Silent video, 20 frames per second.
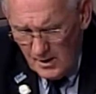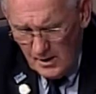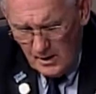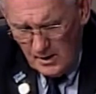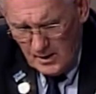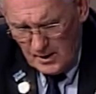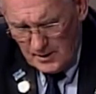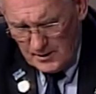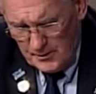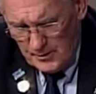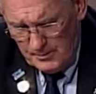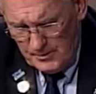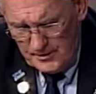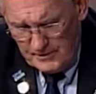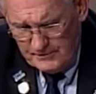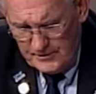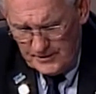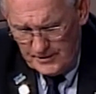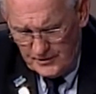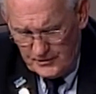A little bit
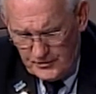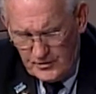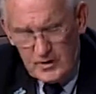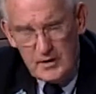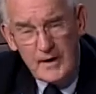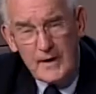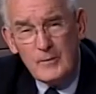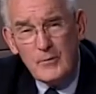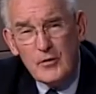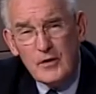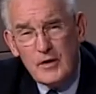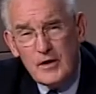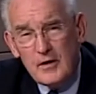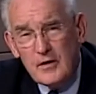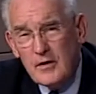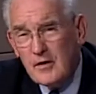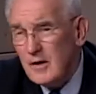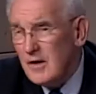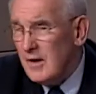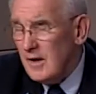of a disclaimer
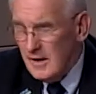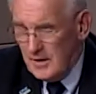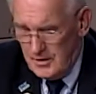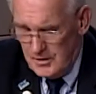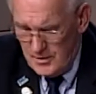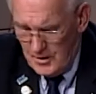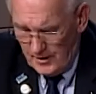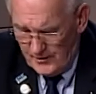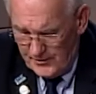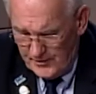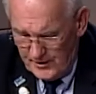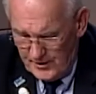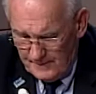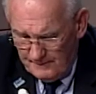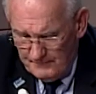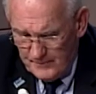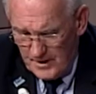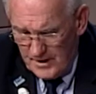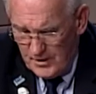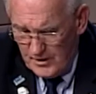here.
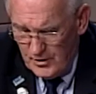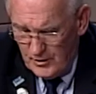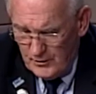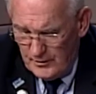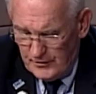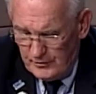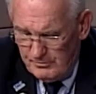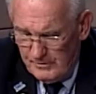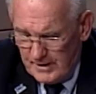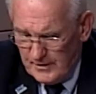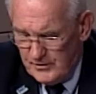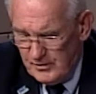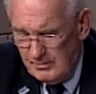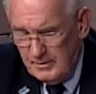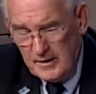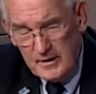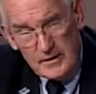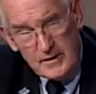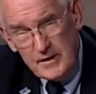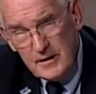Nothing here is meant to
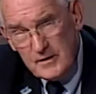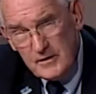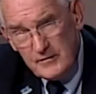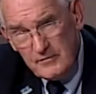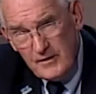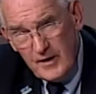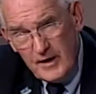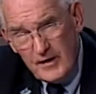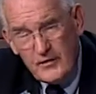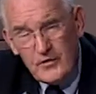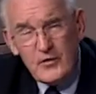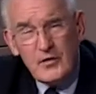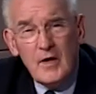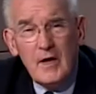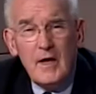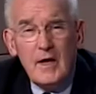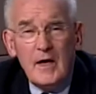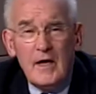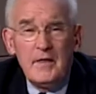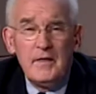be legal advice,
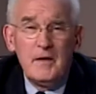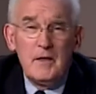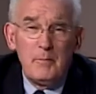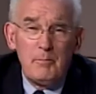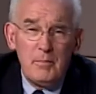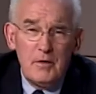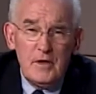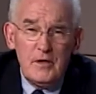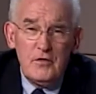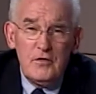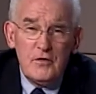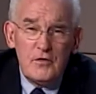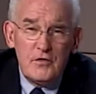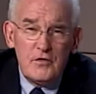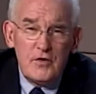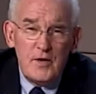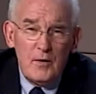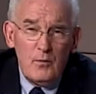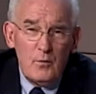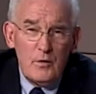and the opinions
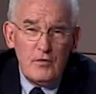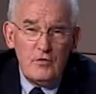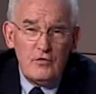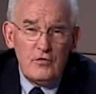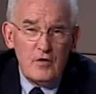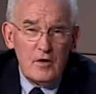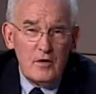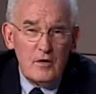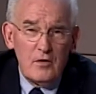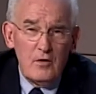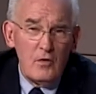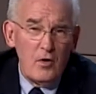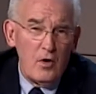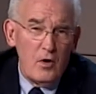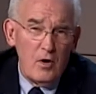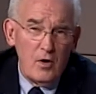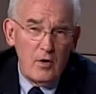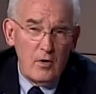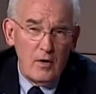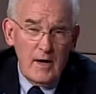that we share
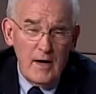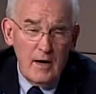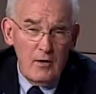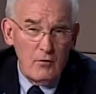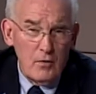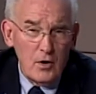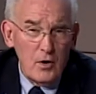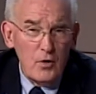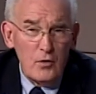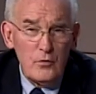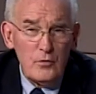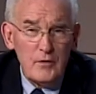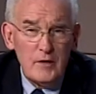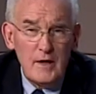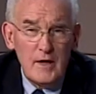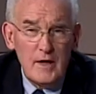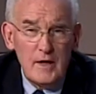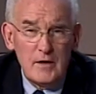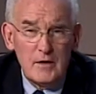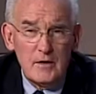are our own
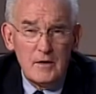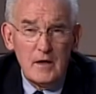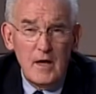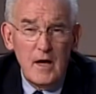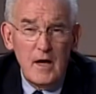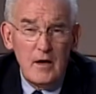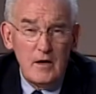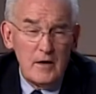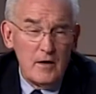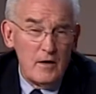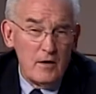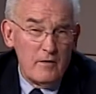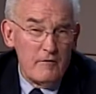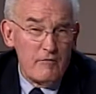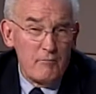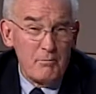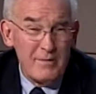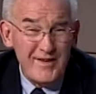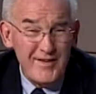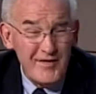and not
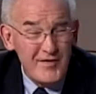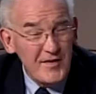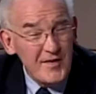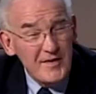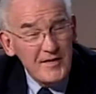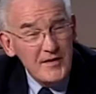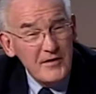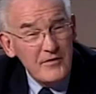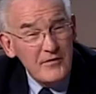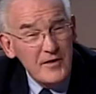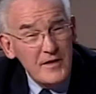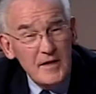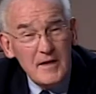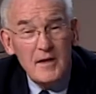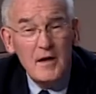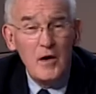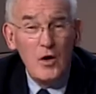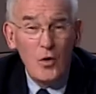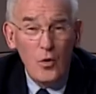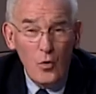of
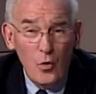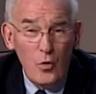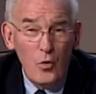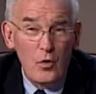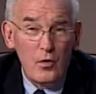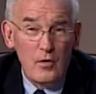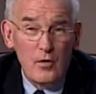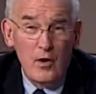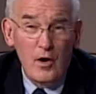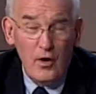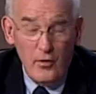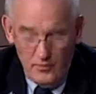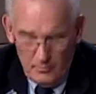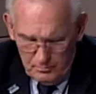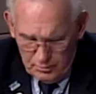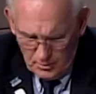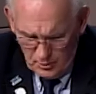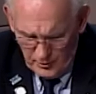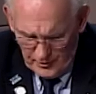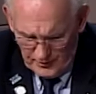BCTV or our
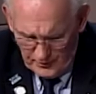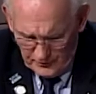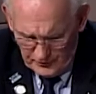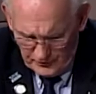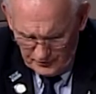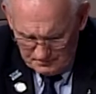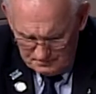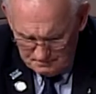employers.